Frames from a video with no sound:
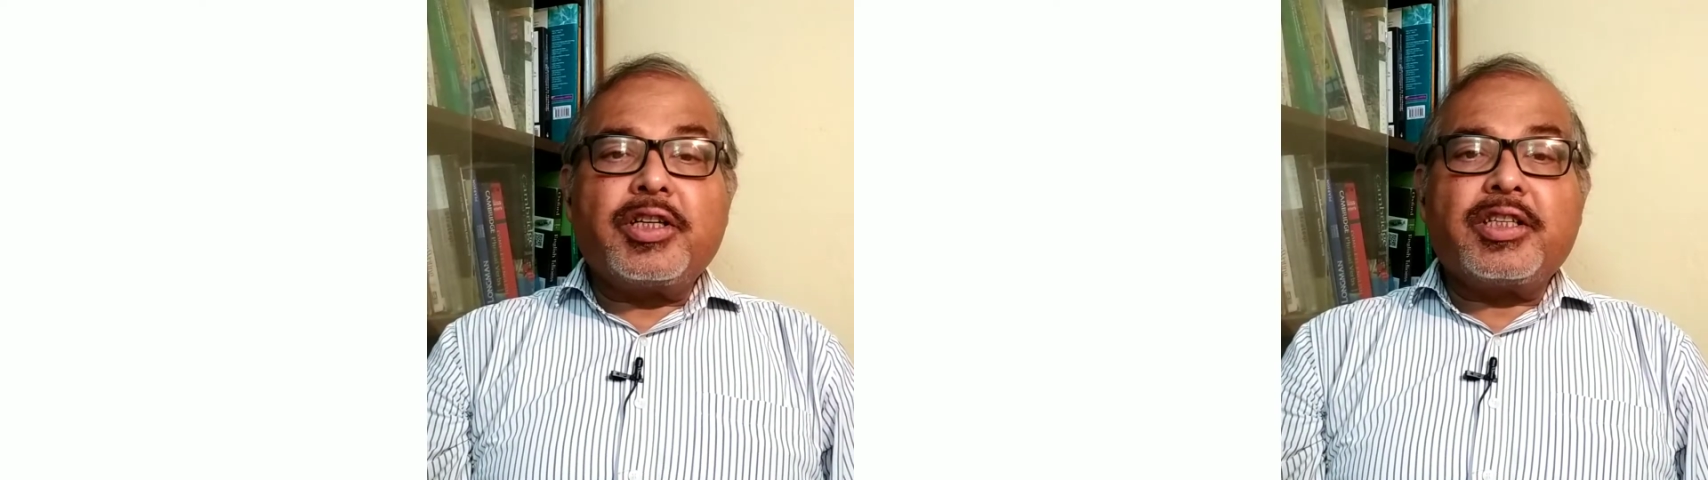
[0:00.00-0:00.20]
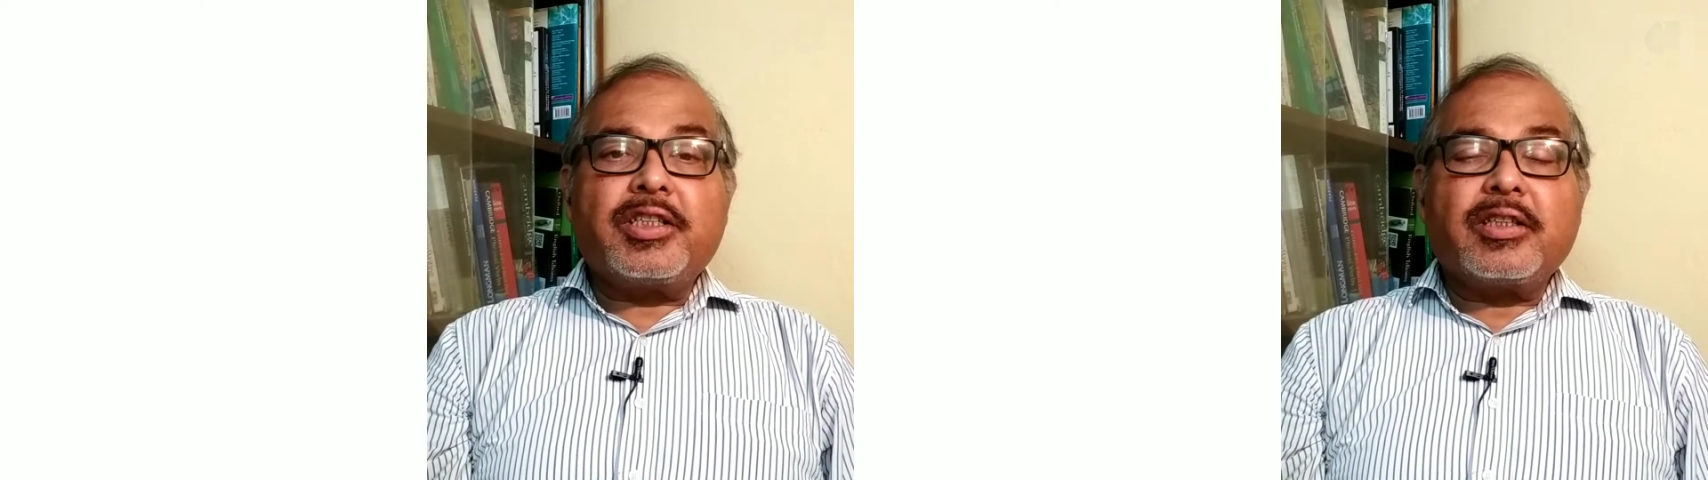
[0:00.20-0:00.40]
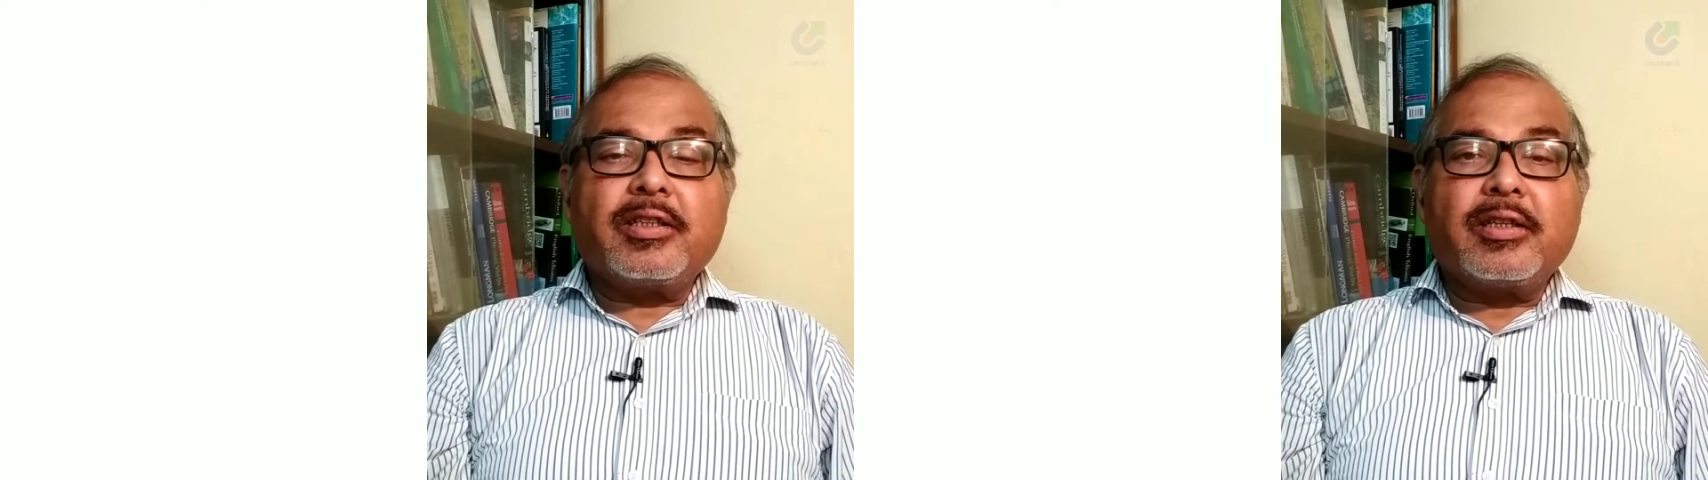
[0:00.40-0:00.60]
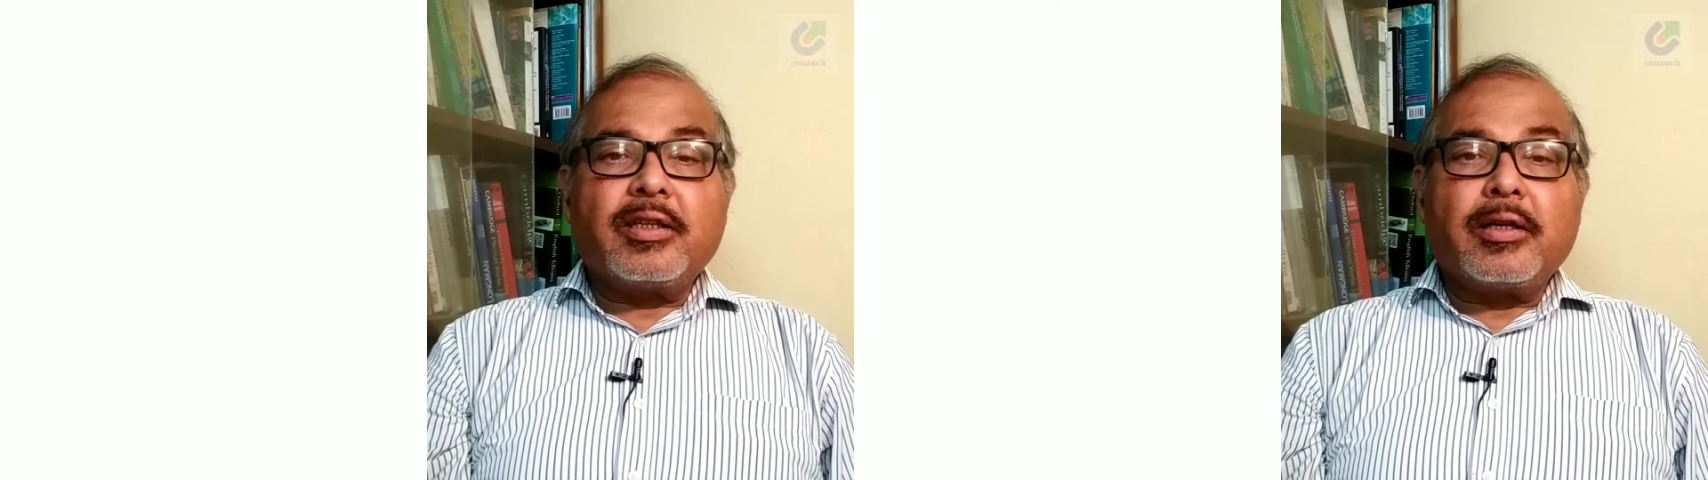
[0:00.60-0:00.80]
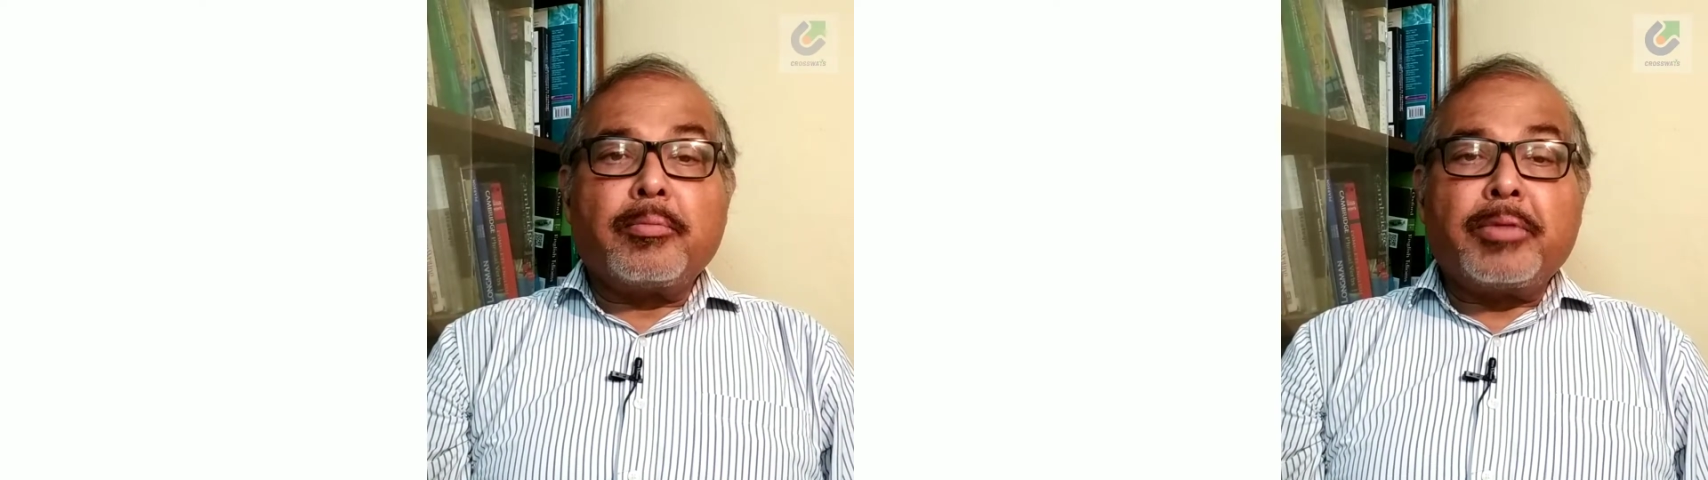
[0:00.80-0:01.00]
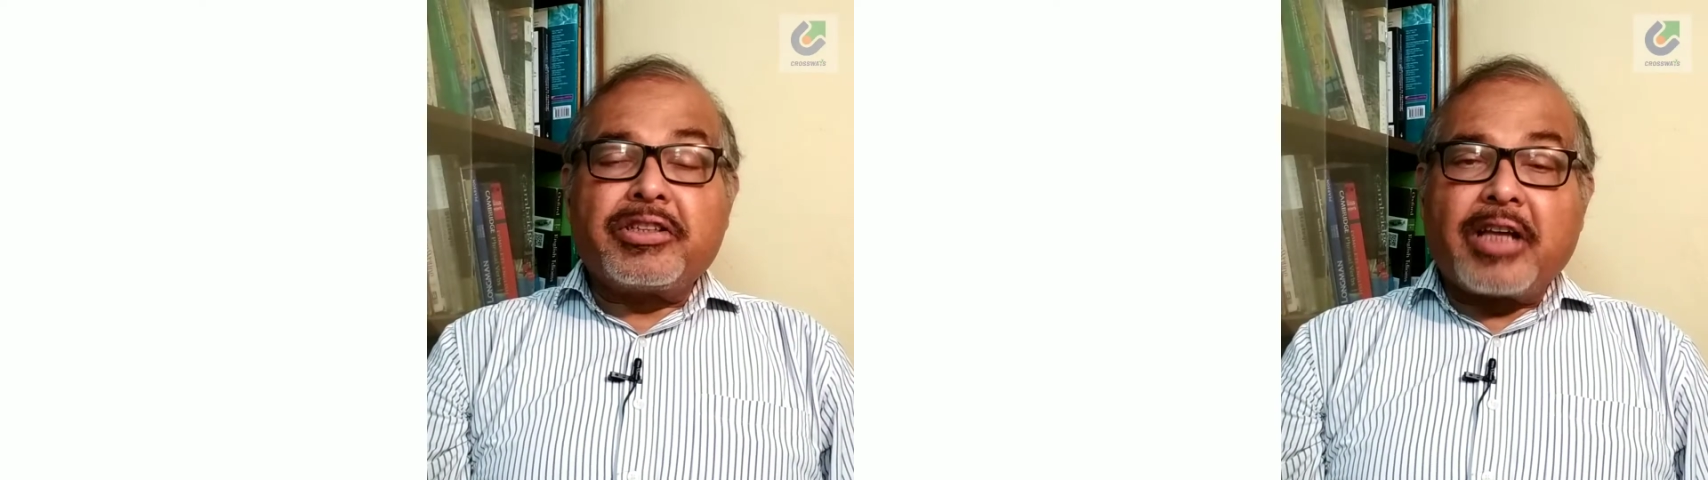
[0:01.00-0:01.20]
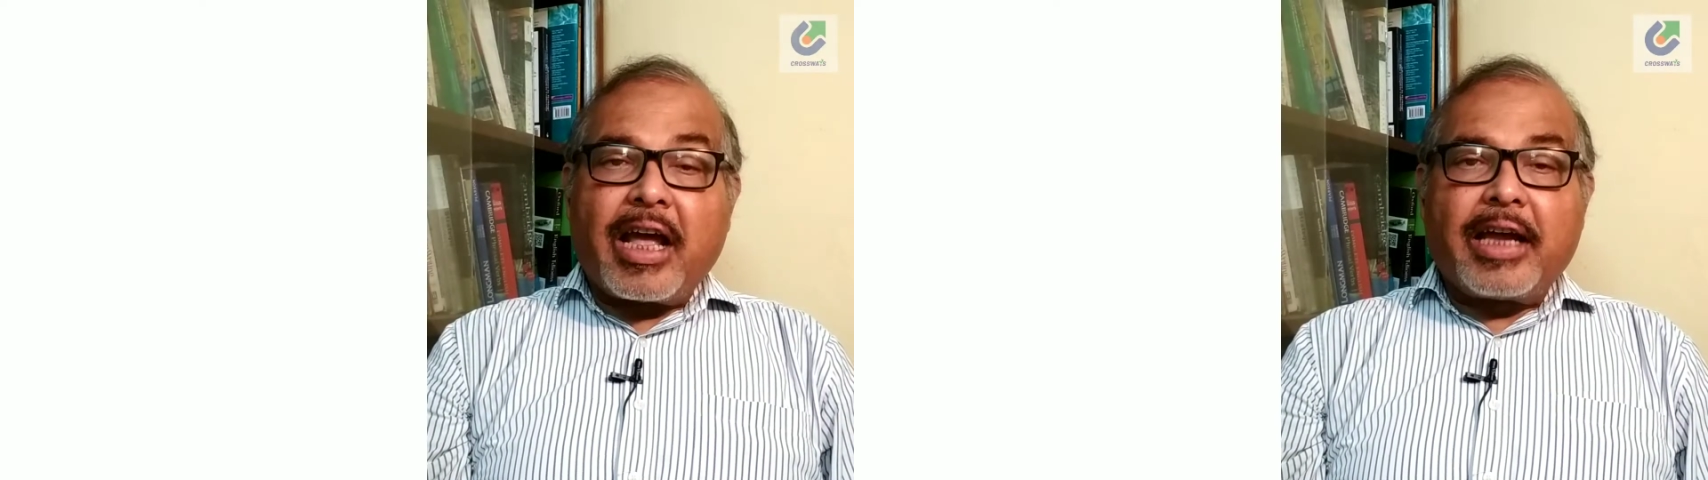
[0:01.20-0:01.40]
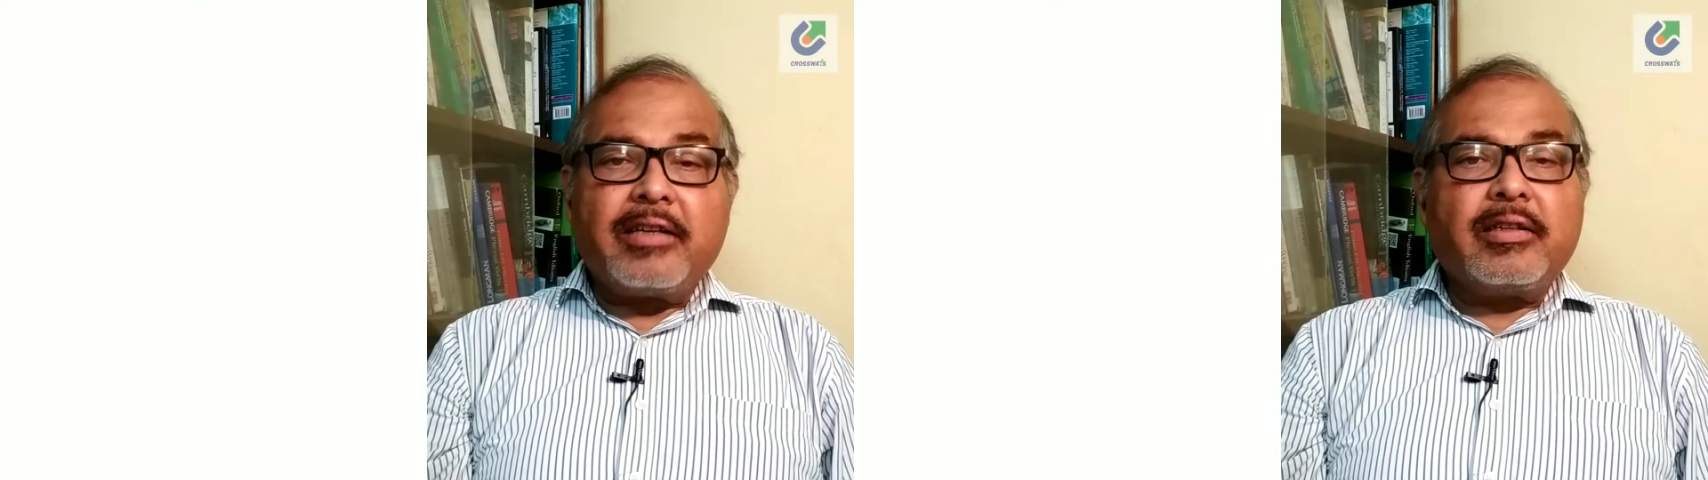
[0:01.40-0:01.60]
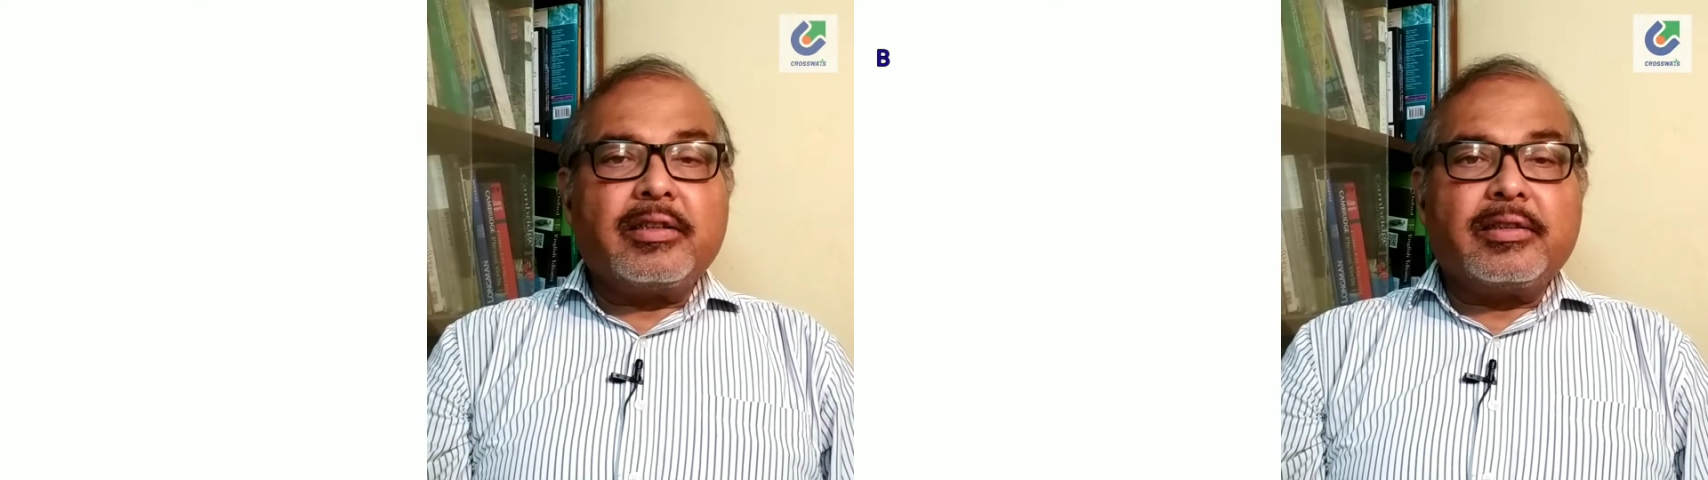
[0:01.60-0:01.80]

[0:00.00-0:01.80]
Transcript: is beside,